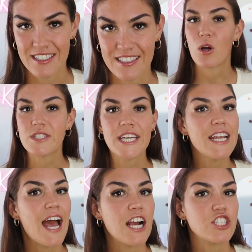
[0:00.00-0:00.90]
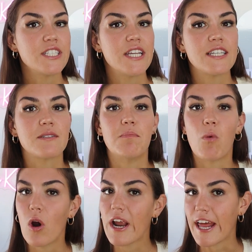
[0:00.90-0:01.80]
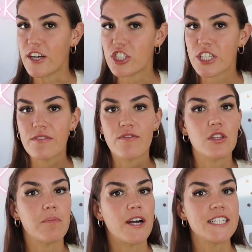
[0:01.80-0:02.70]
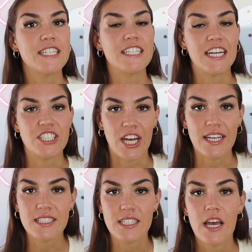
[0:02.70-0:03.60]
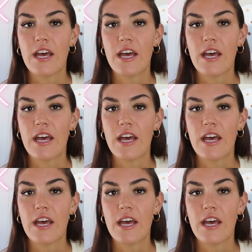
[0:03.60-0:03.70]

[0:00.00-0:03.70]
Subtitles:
Protein actually takes more energy for the body to digest